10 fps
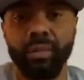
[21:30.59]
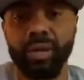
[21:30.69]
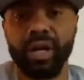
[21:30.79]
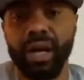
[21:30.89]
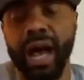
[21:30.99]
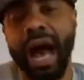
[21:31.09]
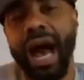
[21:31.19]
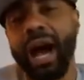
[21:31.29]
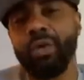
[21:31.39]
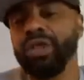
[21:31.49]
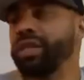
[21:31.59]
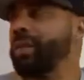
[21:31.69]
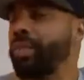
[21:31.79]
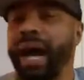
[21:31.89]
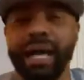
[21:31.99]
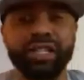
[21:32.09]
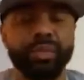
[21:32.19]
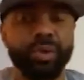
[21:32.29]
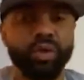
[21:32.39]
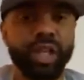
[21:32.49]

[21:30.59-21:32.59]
But how is it possible